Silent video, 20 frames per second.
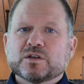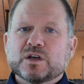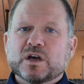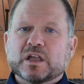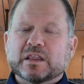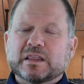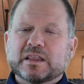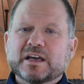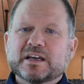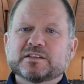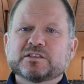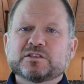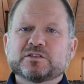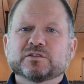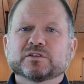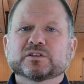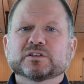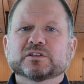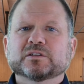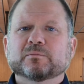Unless
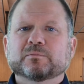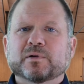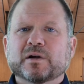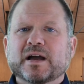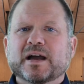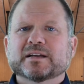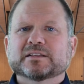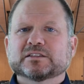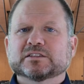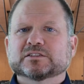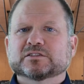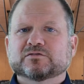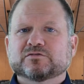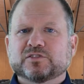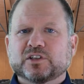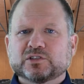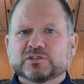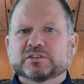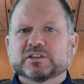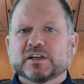you're going to practice
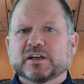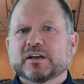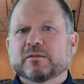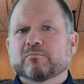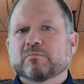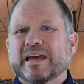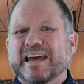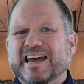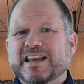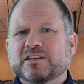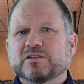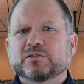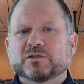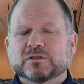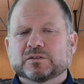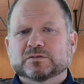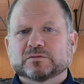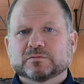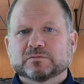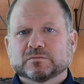full-time
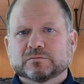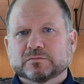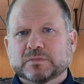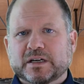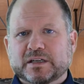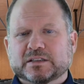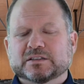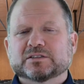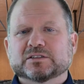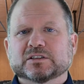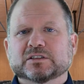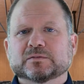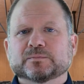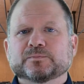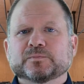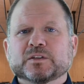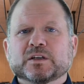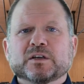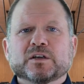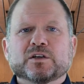manual medicine,
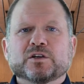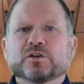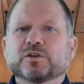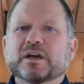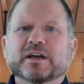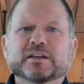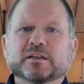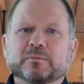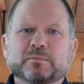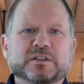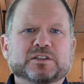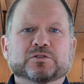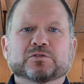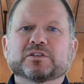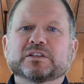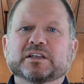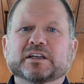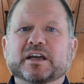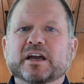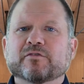you're not going to be
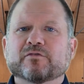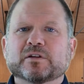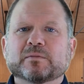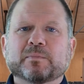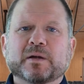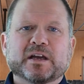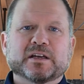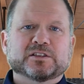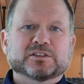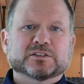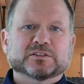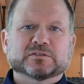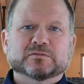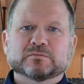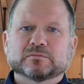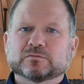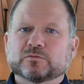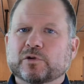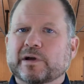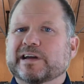treating every patient
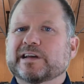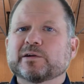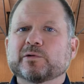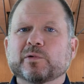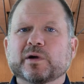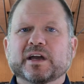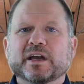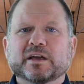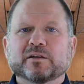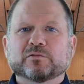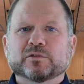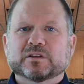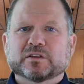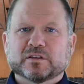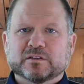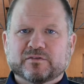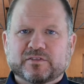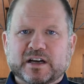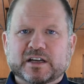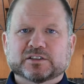right away with the
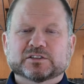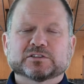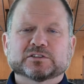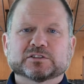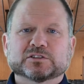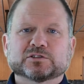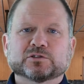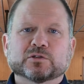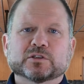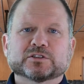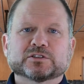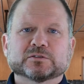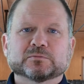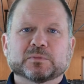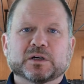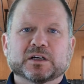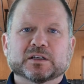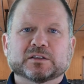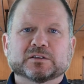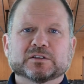fascial distortion
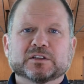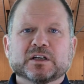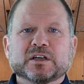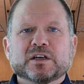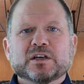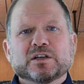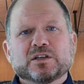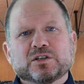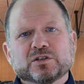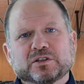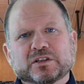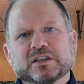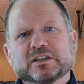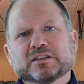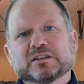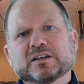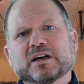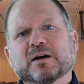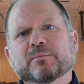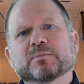model. You'll get
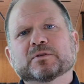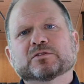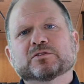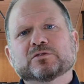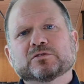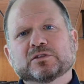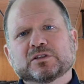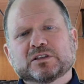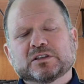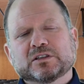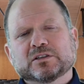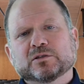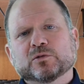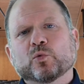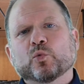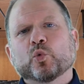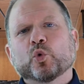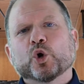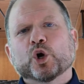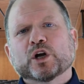an opportunity to
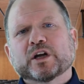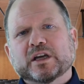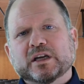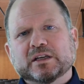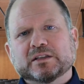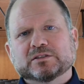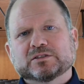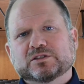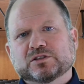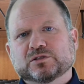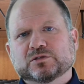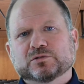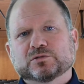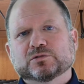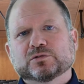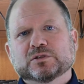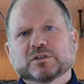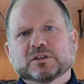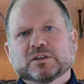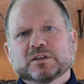work into